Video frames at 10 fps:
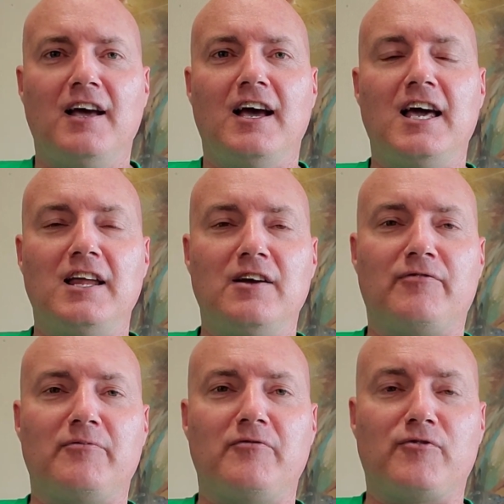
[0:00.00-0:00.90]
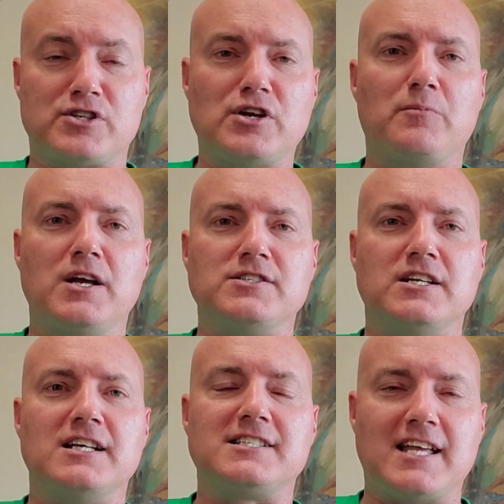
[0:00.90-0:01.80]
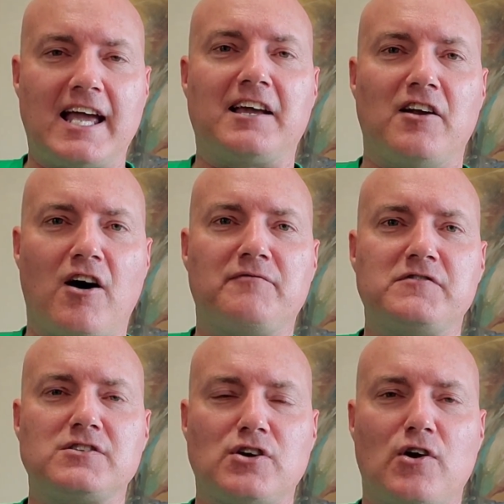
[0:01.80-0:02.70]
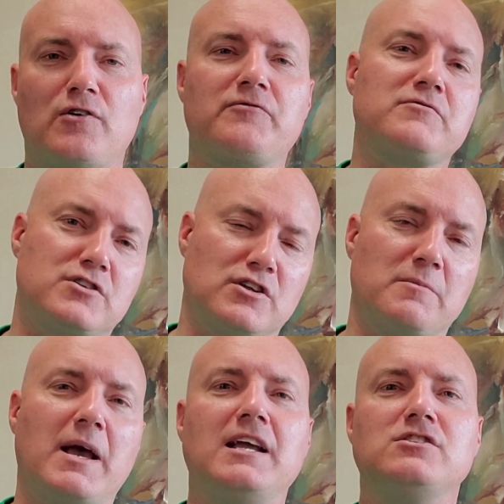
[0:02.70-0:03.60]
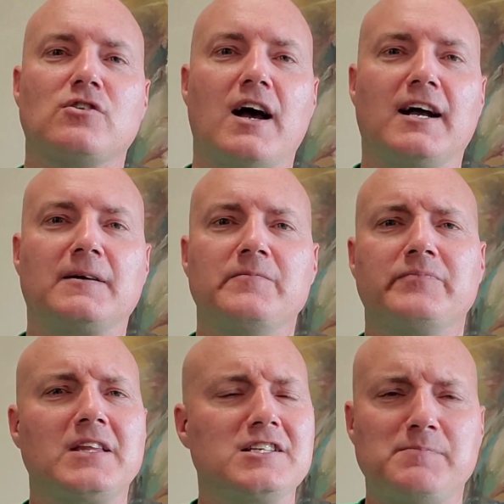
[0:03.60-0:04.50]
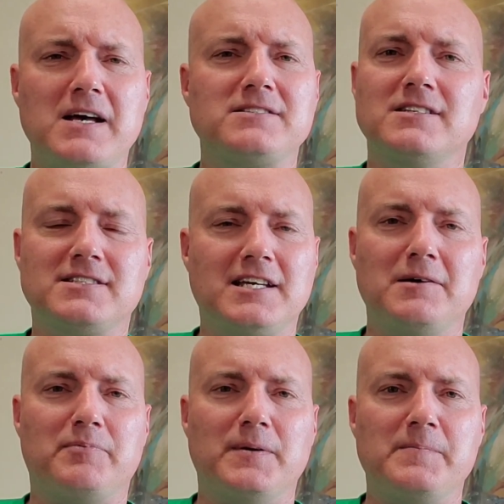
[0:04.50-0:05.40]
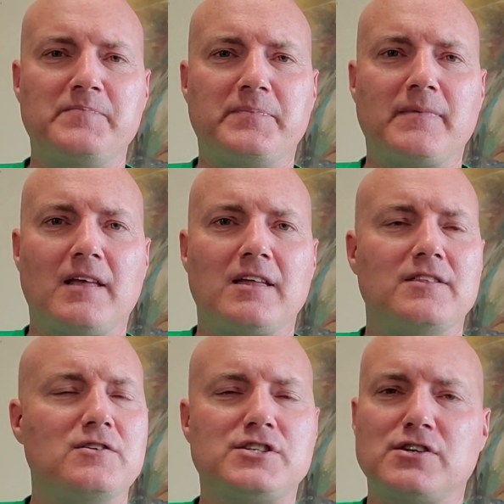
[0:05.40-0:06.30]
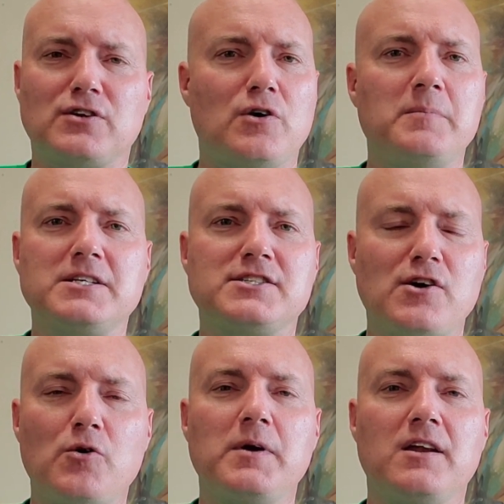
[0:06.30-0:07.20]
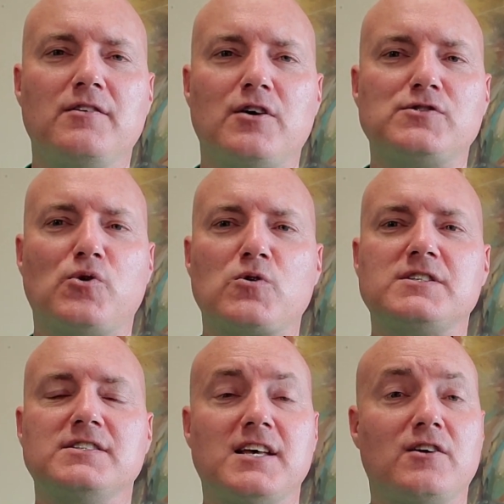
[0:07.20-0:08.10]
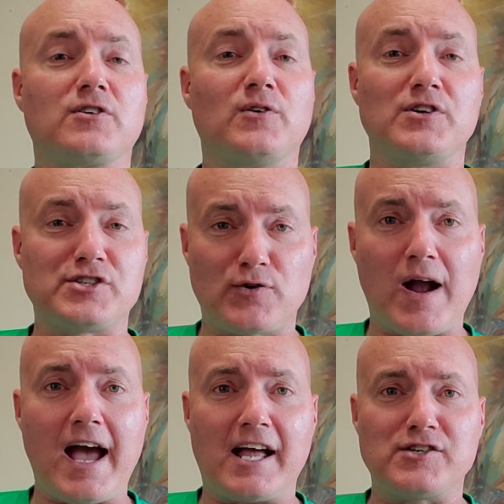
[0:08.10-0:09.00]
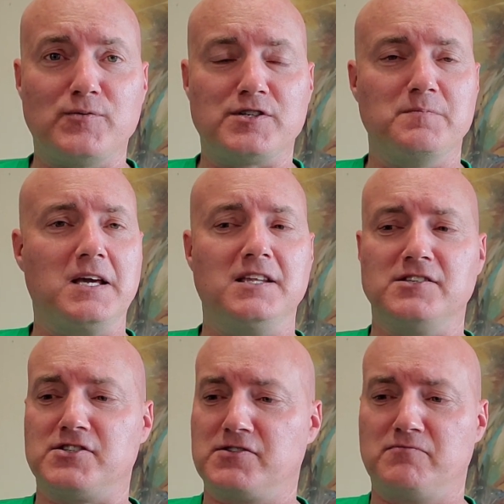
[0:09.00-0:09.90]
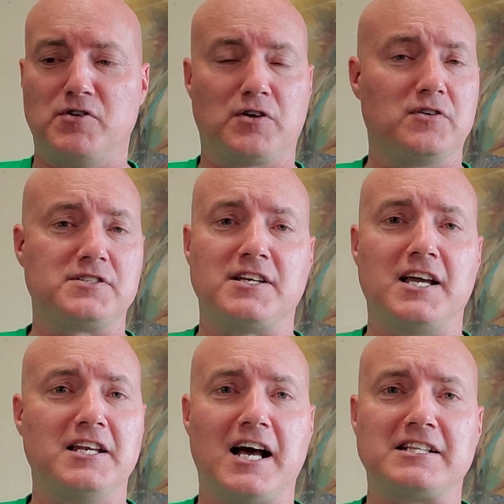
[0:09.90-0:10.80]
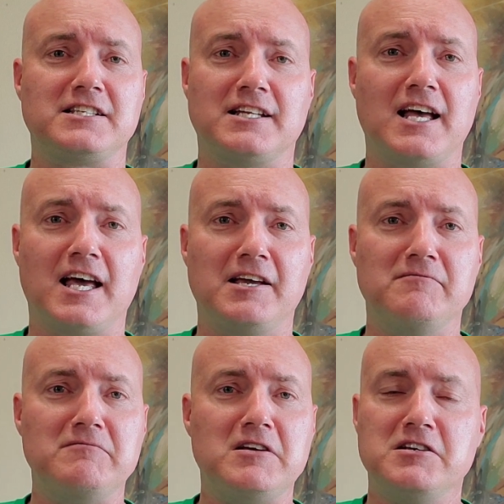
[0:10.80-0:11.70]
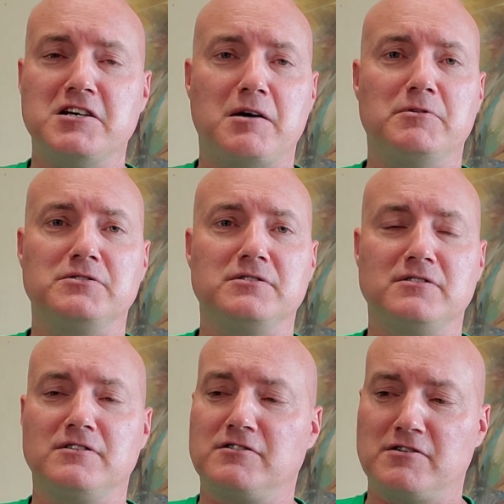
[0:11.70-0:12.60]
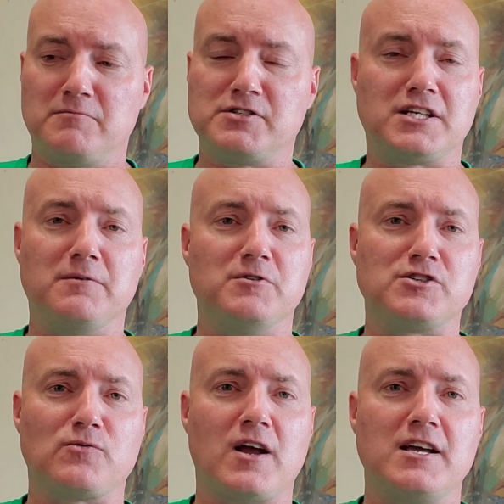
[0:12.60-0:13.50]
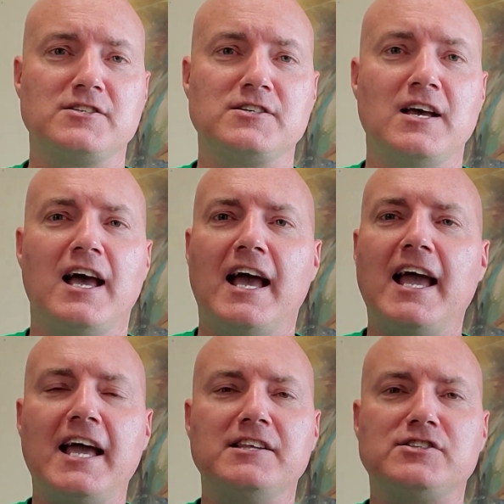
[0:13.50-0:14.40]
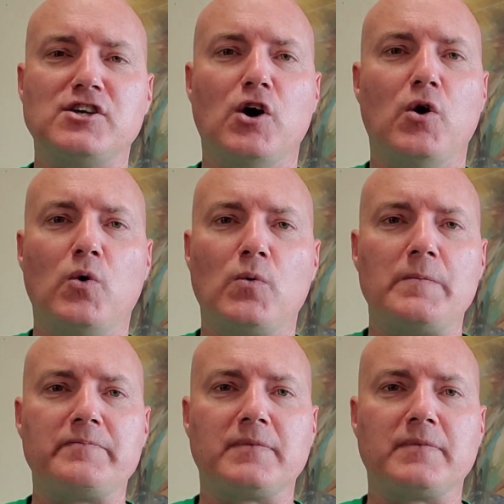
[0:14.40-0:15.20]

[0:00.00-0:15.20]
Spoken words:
and if for some reason it's taken off the turf to the main track, it's best to skip it. There's going to be so many of those horses that are going to scratch, which means they're going to say, not today. I'm going to skip this race. And so